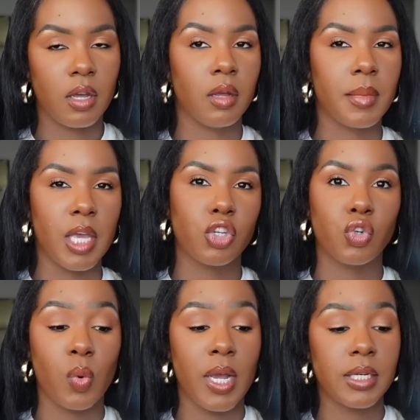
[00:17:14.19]
um
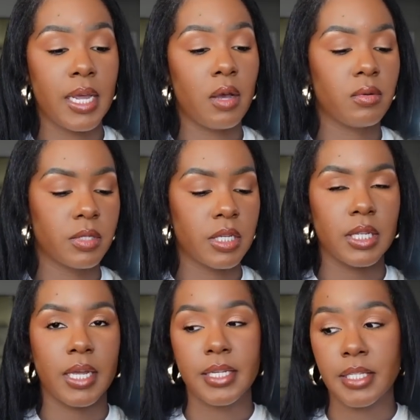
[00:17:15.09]
extra white towels because
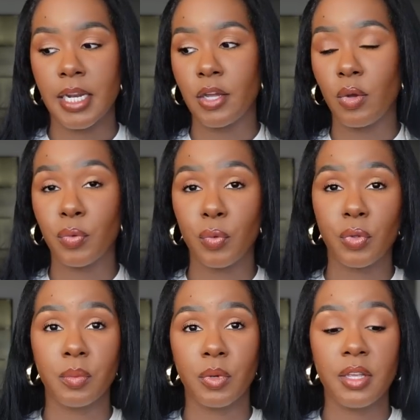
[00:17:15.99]
like i said i go through
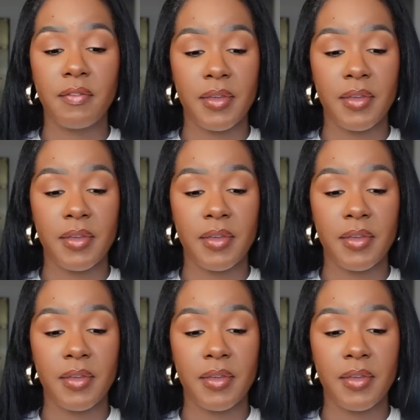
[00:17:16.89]
them really